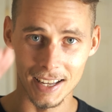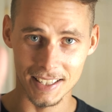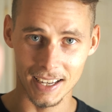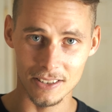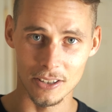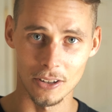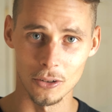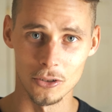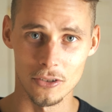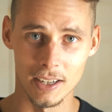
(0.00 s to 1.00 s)
I take it to the
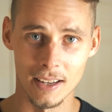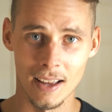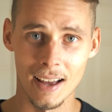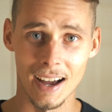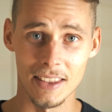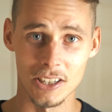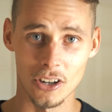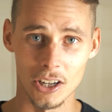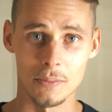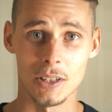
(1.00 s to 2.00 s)
laundry, and they
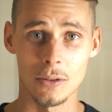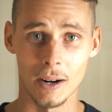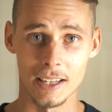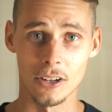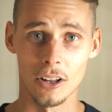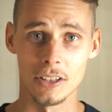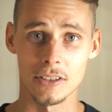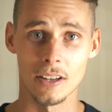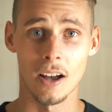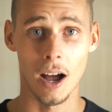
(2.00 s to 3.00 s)
charge me
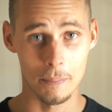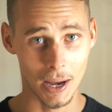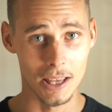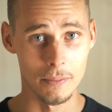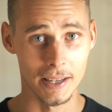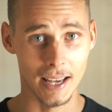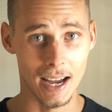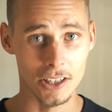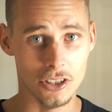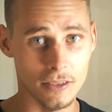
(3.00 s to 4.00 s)
$20. I pay them in
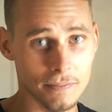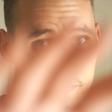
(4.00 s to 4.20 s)
cash.